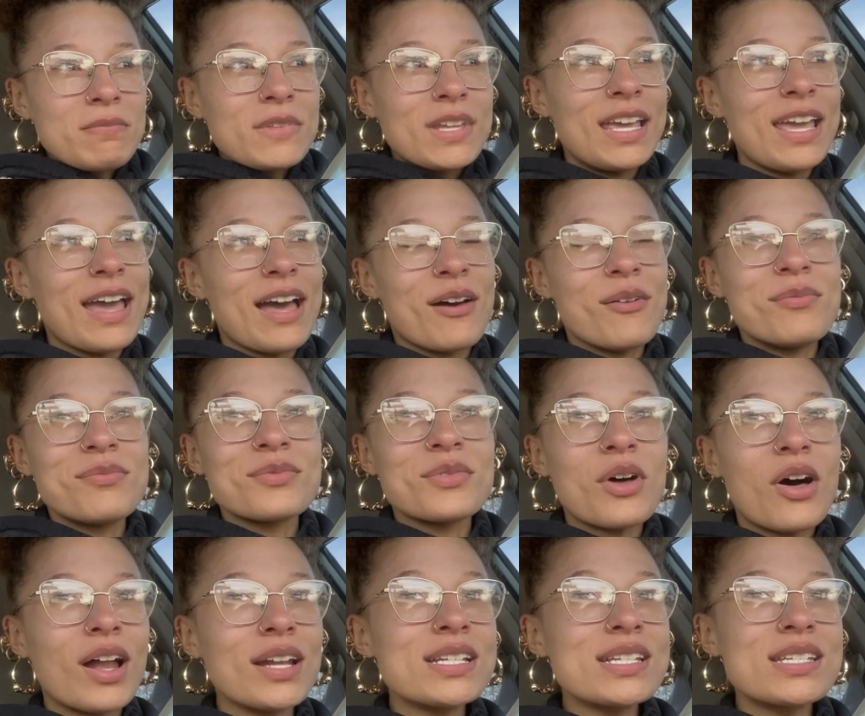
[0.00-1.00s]
yeah
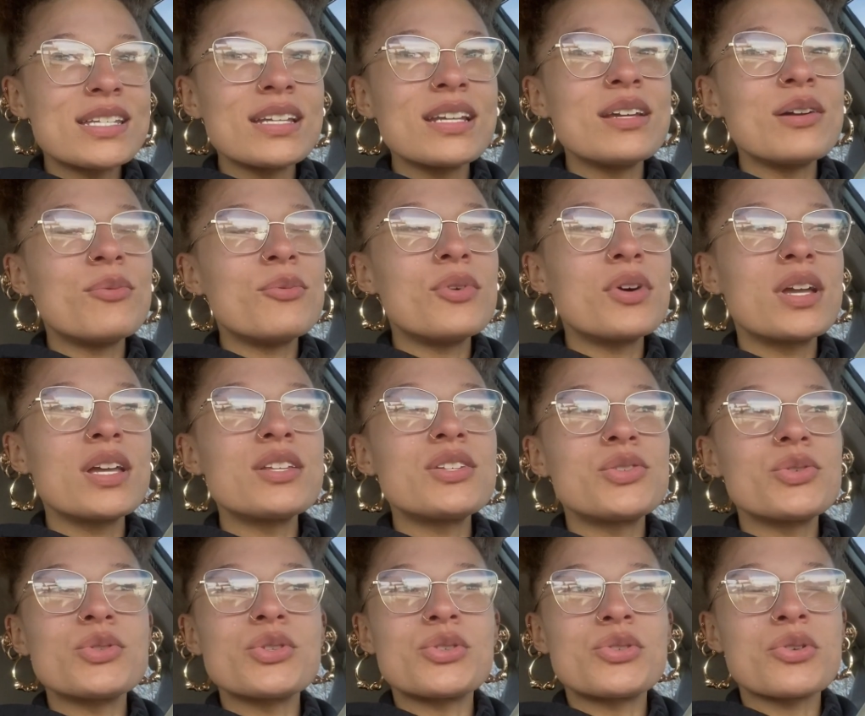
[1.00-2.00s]
honestly we'll get
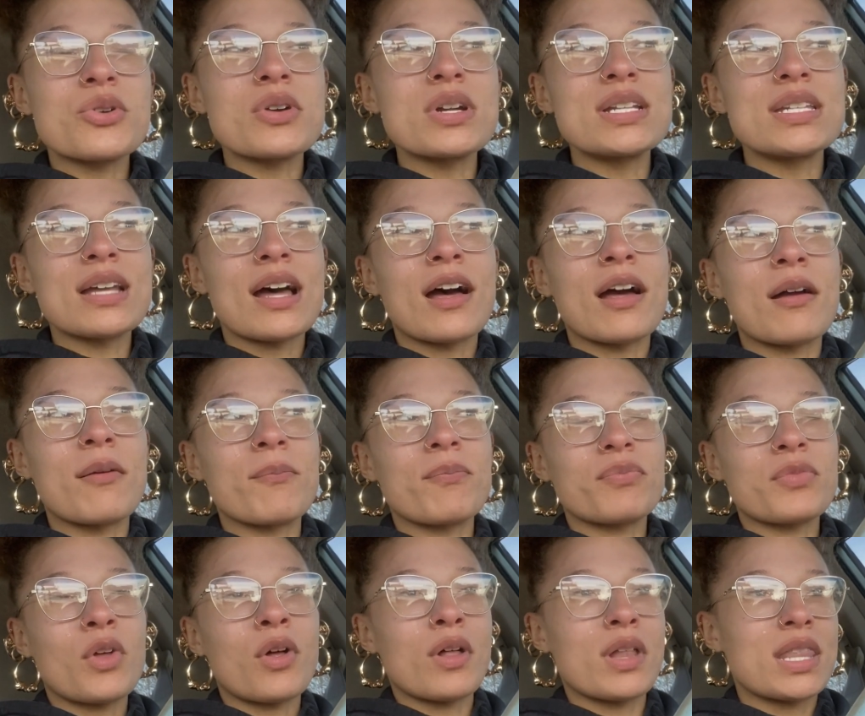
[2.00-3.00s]
to a story time
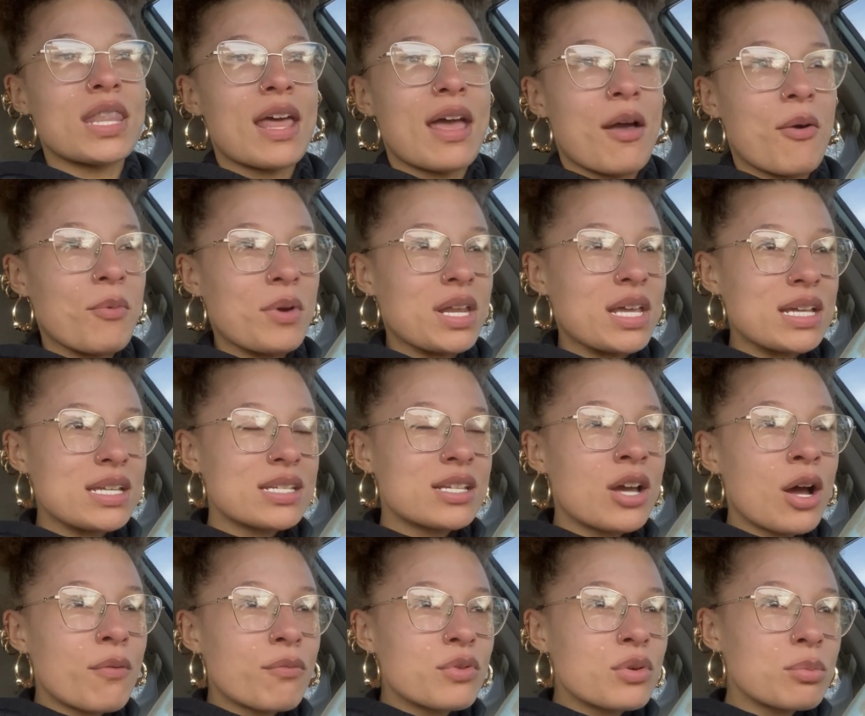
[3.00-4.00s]
on that when he's
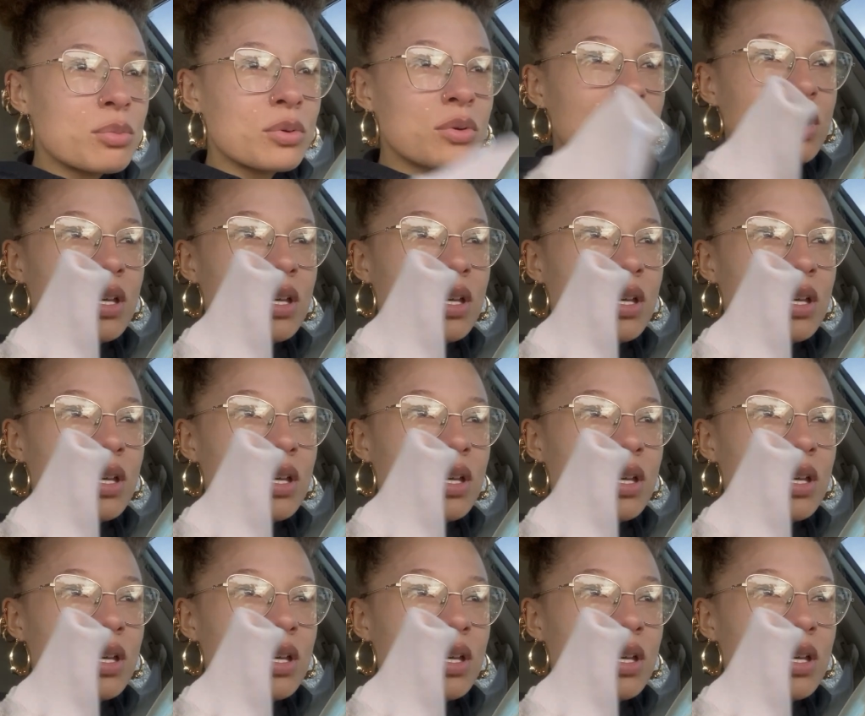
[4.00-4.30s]
comfortable